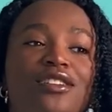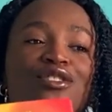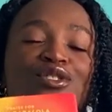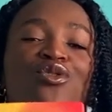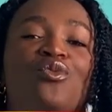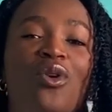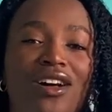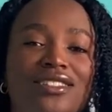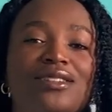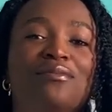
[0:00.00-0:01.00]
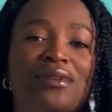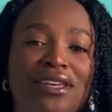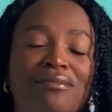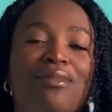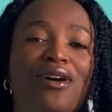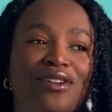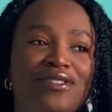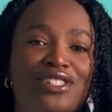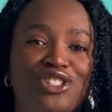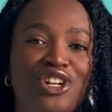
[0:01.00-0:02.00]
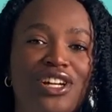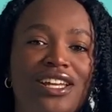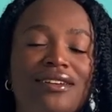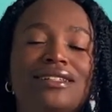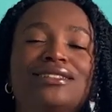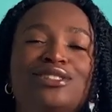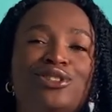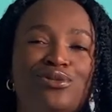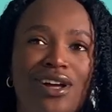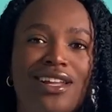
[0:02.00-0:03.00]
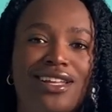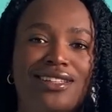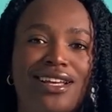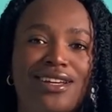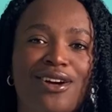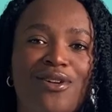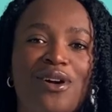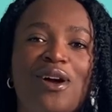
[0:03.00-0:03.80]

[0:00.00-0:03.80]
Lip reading: So you want to be part of this journey. Do not let that go.